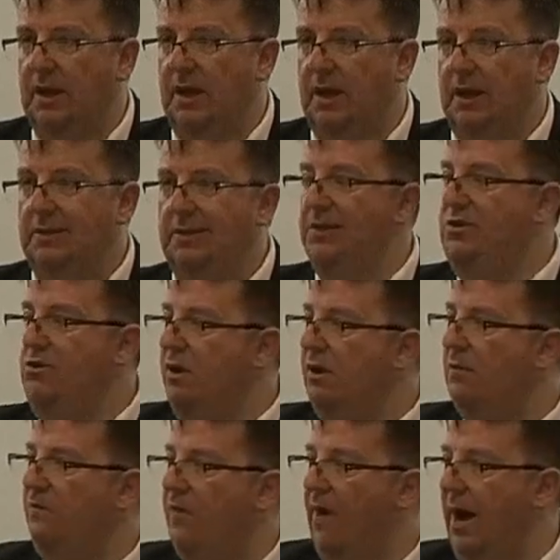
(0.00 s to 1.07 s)
that you can
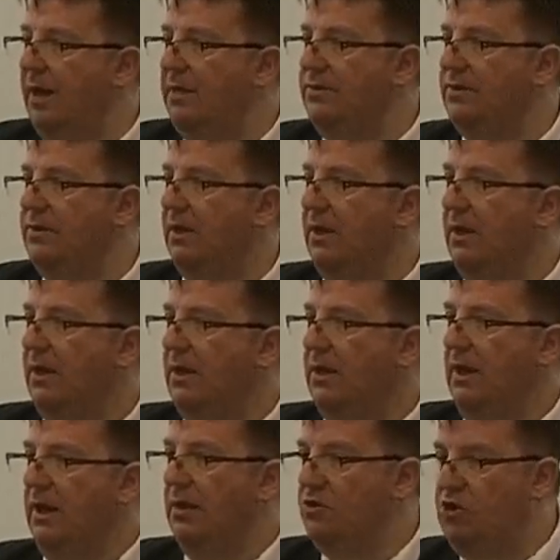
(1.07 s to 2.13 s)
find
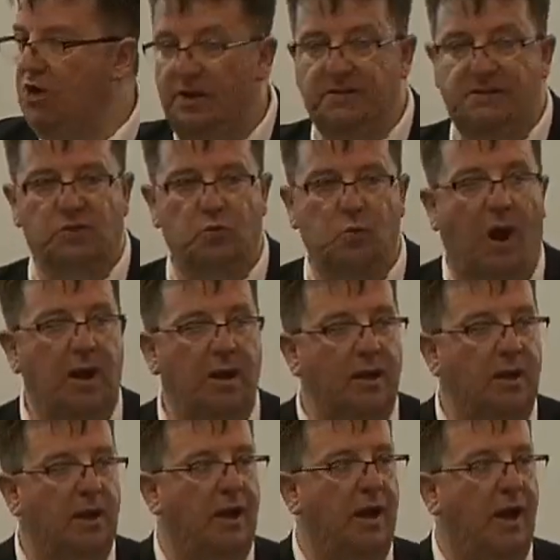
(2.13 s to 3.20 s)
in Genesis 1
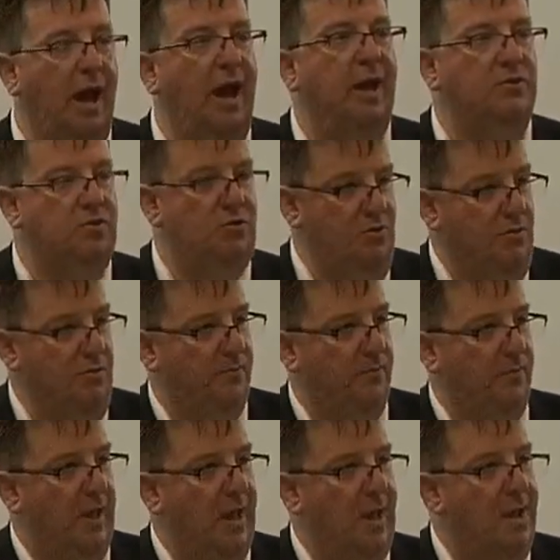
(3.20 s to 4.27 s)
and 2.
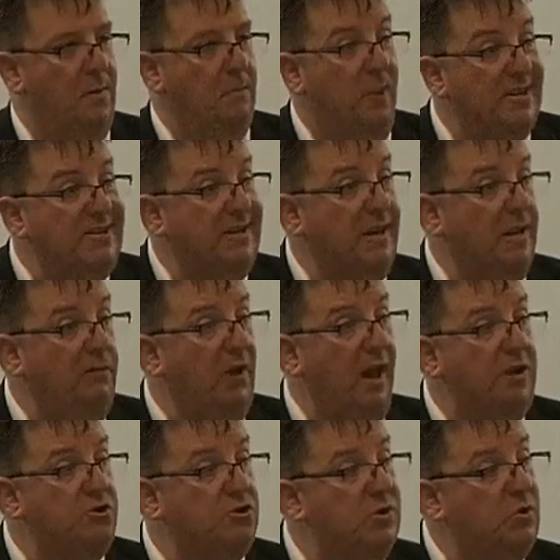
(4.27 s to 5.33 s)
Basically,
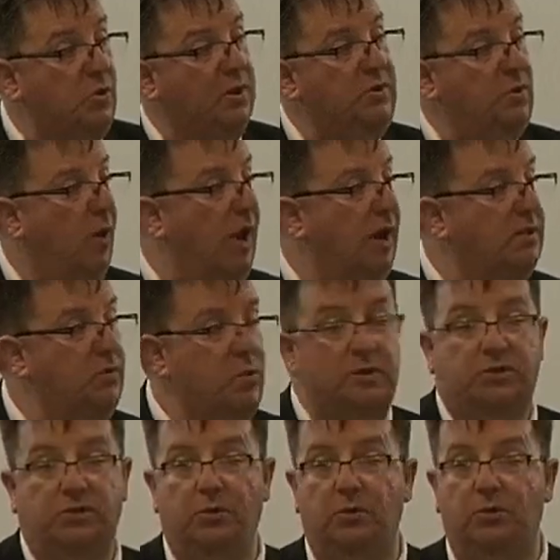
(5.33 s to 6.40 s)
Revelation 21 and
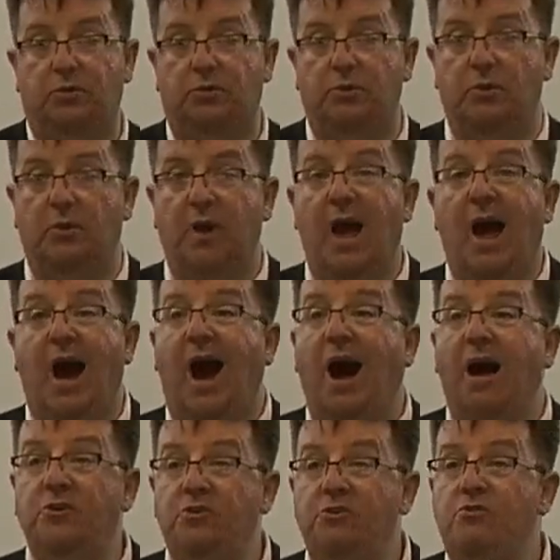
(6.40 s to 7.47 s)
22 are
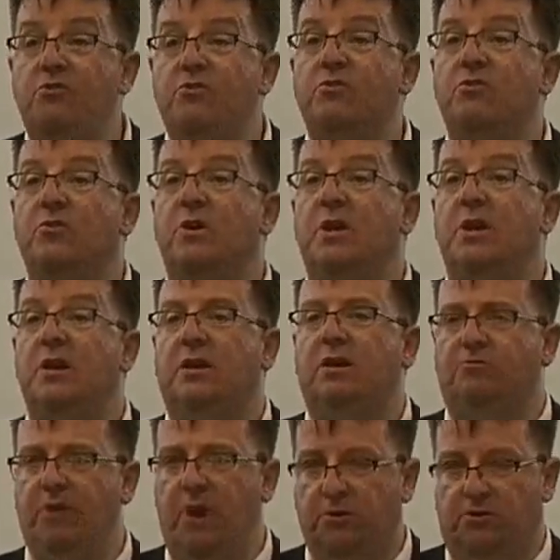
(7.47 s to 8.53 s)
new
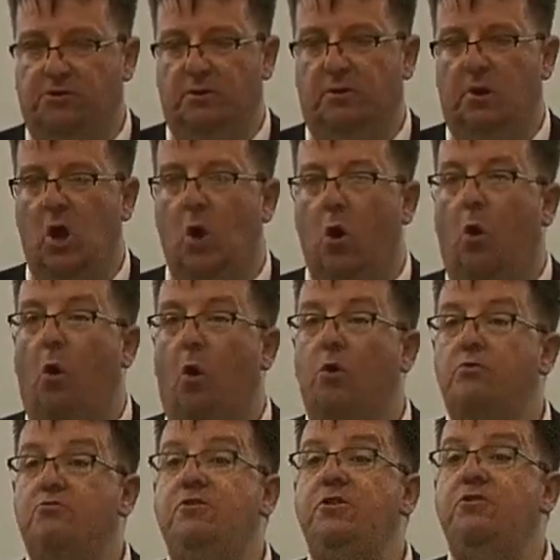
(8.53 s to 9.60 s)
creation or
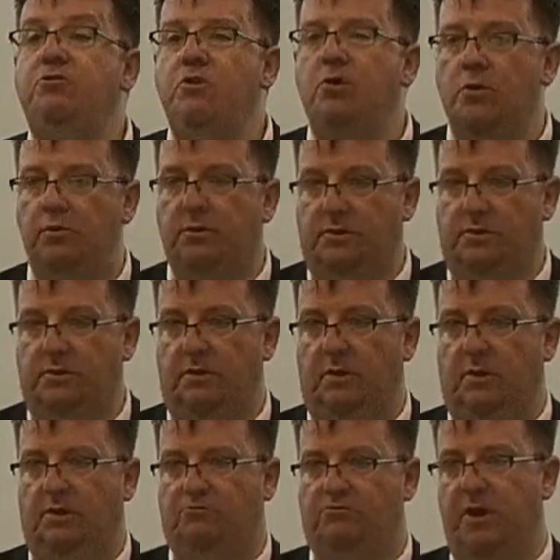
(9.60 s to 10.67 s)
renewed
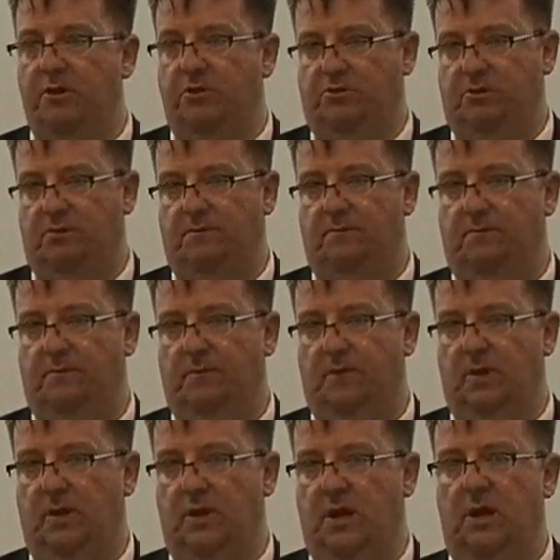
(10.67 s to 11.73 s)
creation,
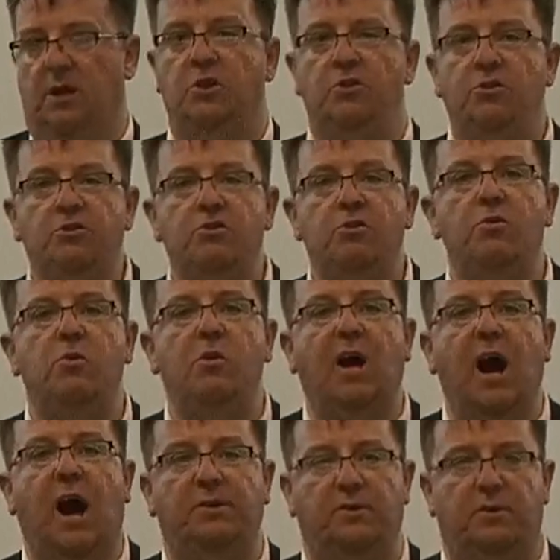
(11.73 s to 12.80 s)
new
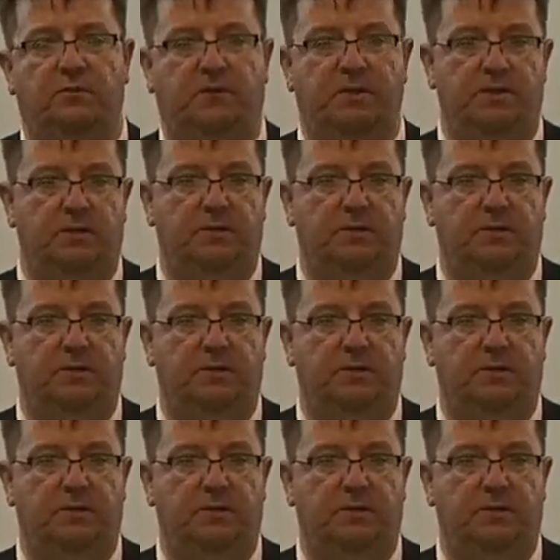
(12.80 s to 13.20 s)
Garden of Eden.